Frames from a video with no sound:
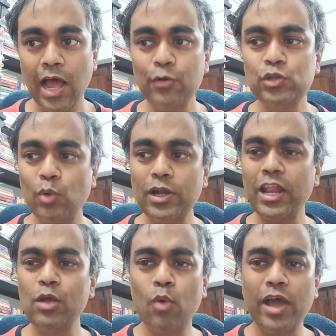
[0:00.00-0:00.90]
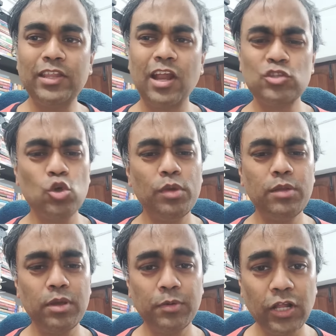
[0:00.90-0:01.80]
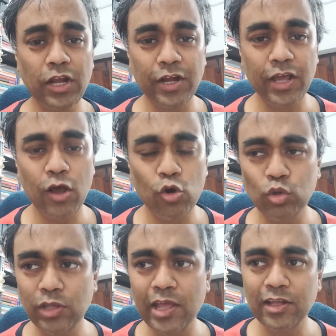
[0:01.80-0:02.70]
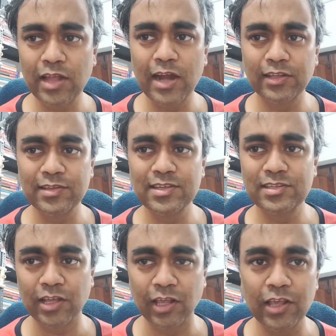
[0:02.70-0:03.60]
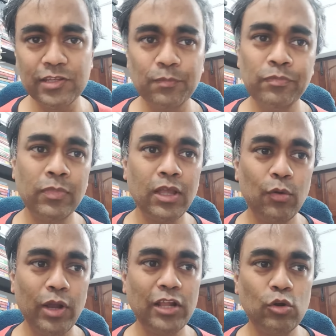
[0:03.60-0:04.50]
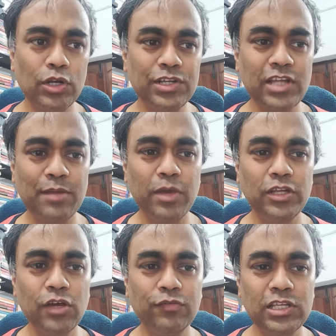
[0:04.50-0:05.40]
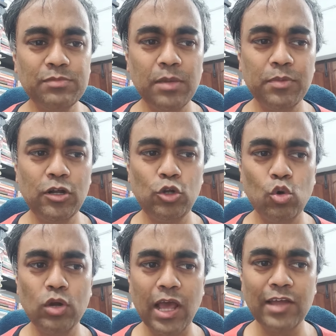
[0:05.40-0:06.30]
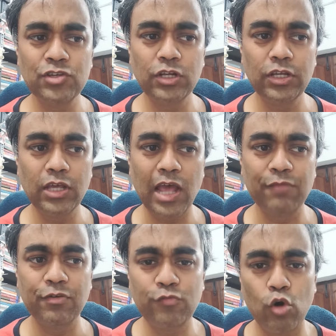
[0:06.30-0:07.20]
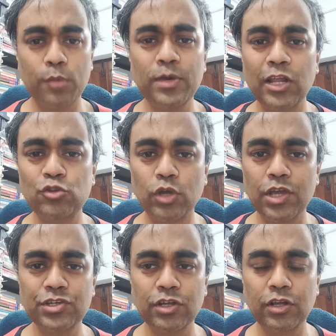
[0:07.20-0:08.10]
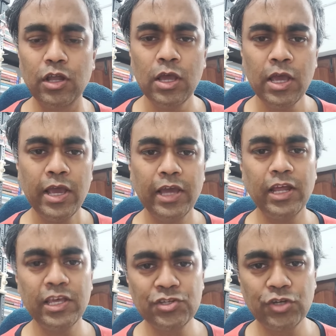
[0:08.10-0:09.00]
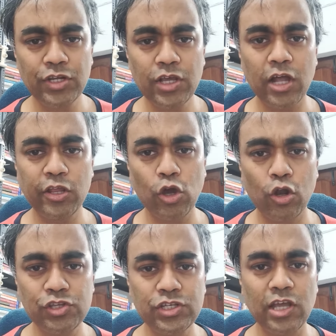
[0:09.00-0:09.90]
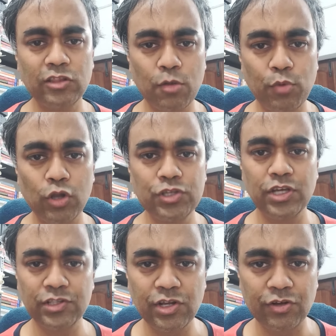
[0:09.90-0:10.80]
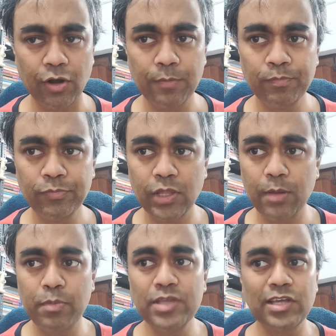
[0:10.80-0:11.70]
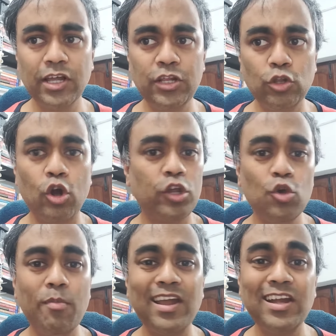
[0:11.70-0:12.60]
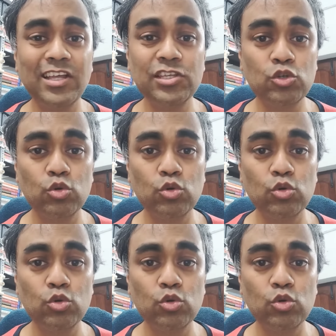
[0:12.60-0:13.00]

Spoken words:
I was wondering why there are so many people in India who think that this is the case, when I noticed that many of these people don't actually have a formal education in history, archaeology, anthropology, etc. They're basically not humanities